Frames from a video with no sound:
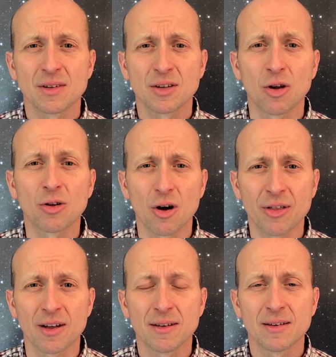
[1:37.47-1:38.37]

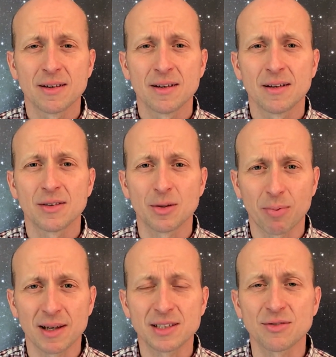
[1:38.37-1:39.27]
Golgotha, the
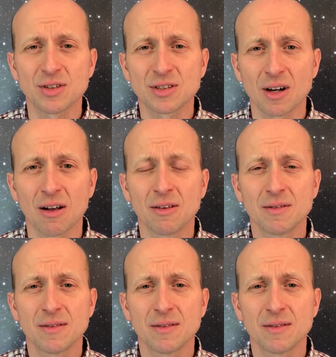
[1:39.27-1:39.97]
place of the skull.